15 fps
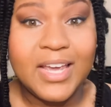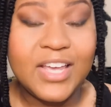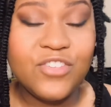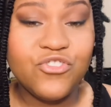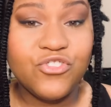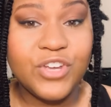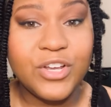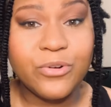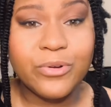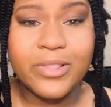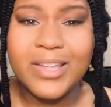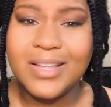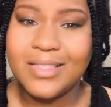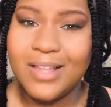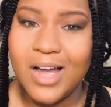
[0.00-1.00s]
It's
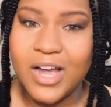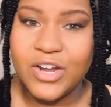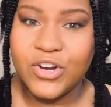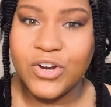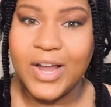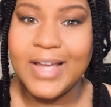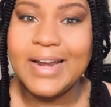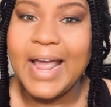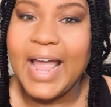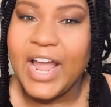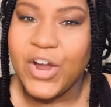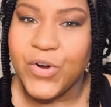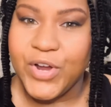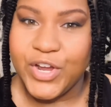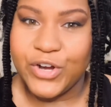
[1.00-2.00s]
generally lighter and
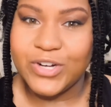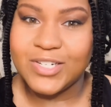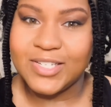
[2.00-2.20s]
airier